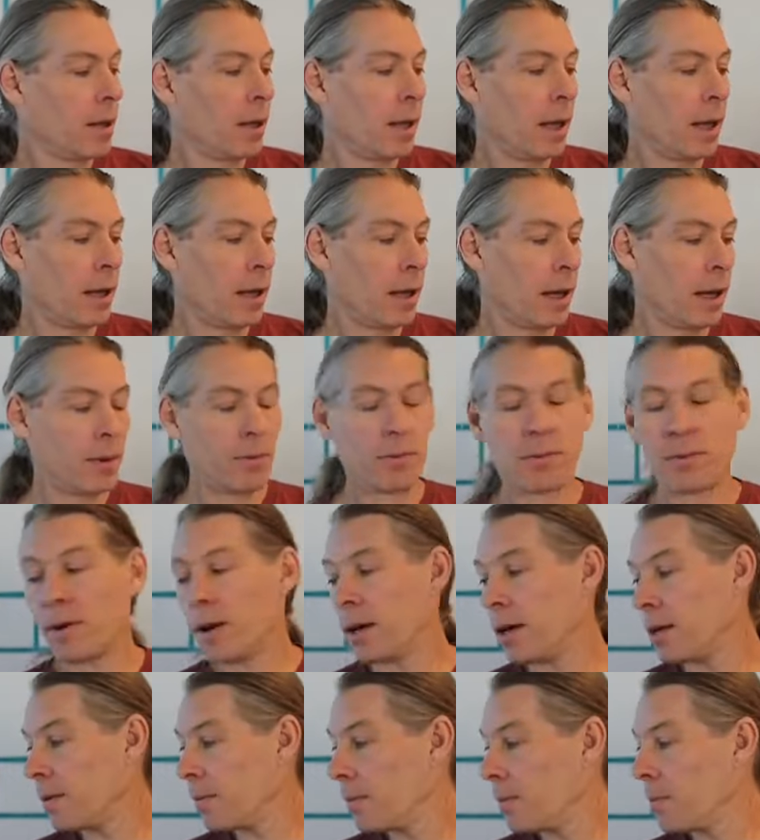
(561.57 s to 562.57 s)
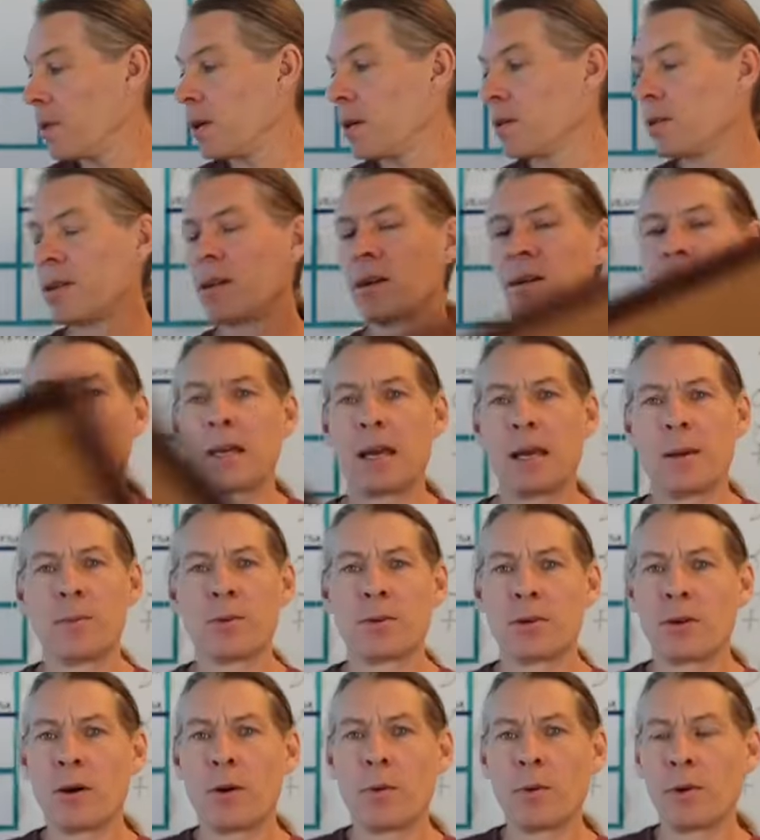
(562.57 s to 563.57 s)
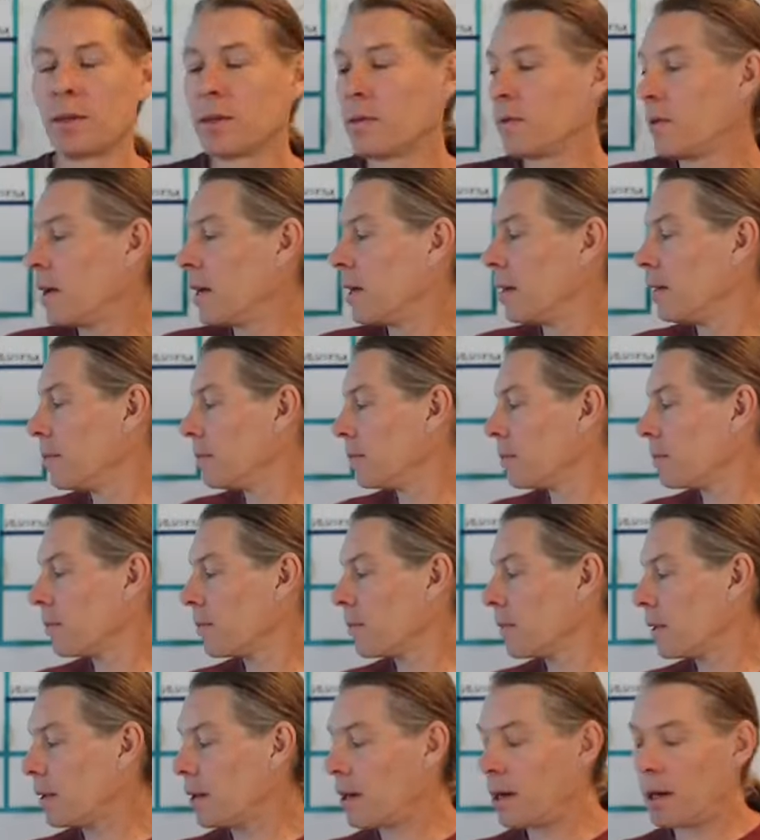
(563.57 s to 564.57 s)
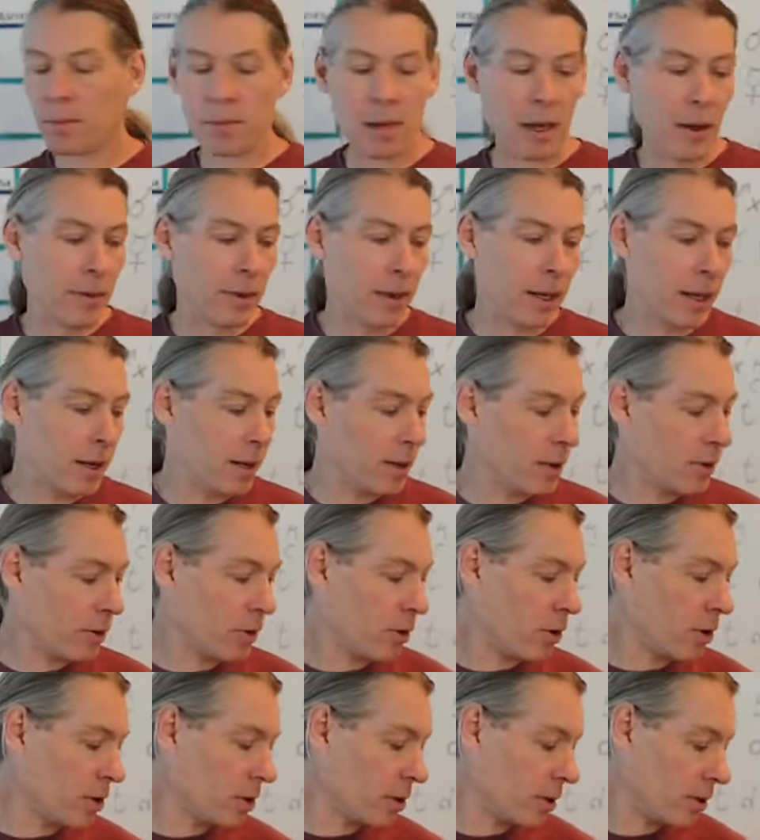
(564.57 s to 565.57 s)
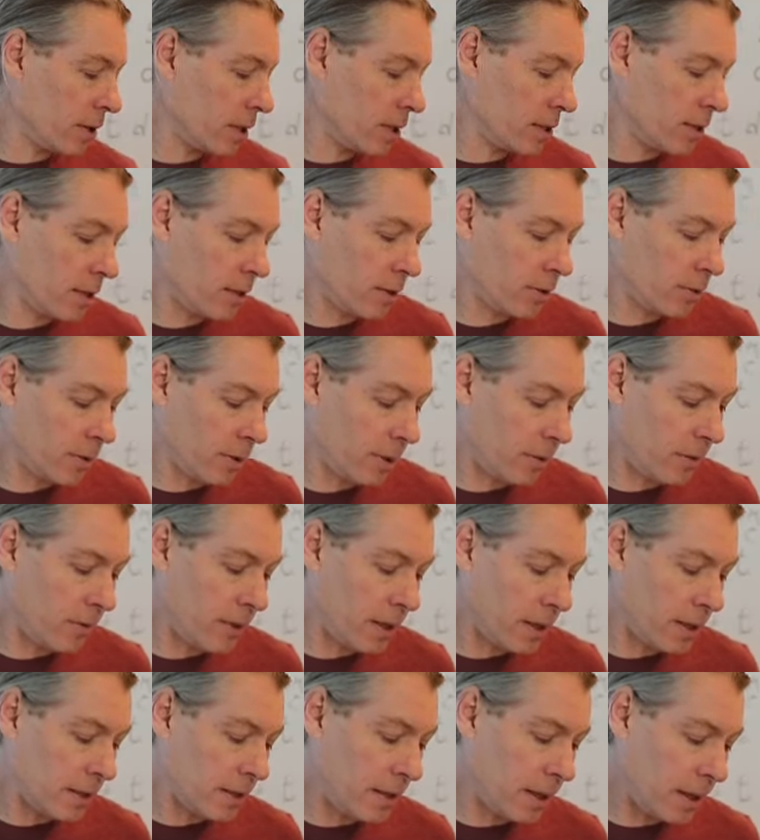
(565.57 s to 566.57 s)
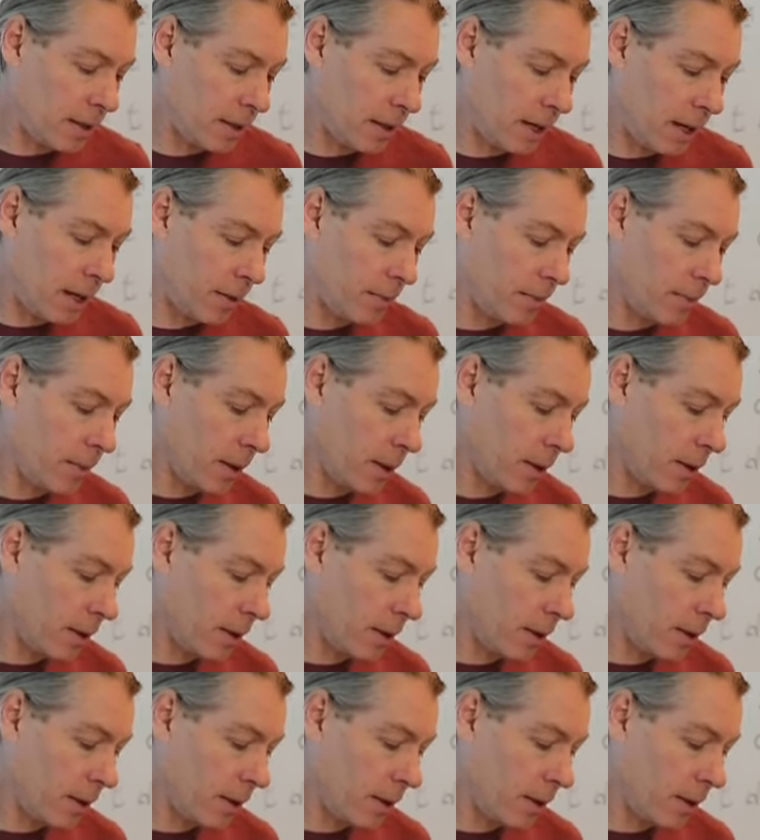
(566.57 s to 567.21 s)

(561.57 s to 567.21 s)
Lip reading: And have fun. Those little games are always fun. Okay? Maybe at the end of this course, I'll teach you this really fun Zen game.